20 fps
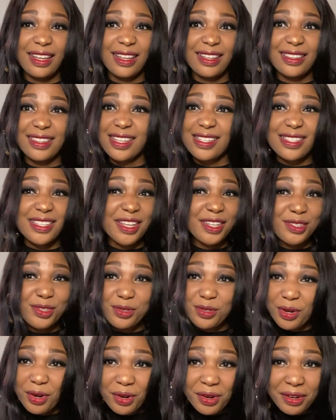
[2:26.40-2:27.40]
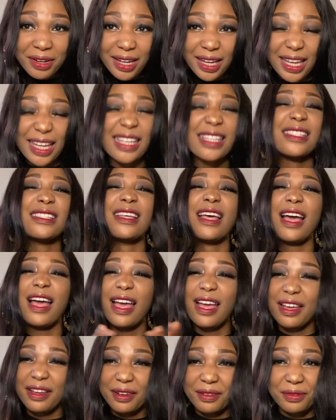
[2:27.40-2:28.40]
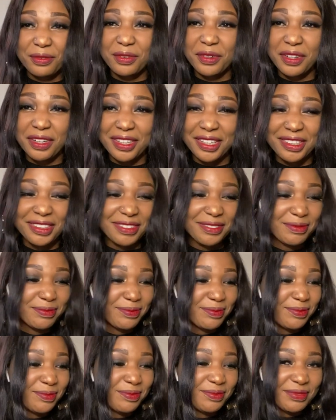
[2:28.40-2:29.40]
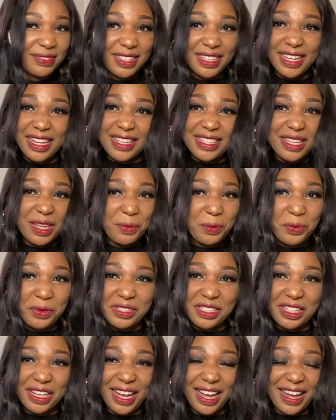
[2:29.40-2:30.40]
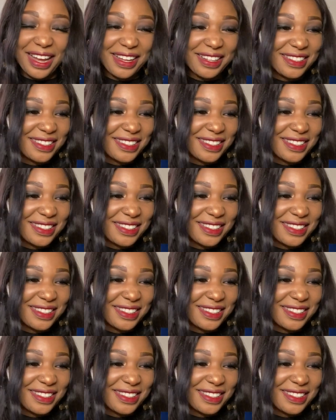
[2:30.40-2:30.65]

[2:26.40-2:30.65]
this intro is every. Let's keep watching, guys.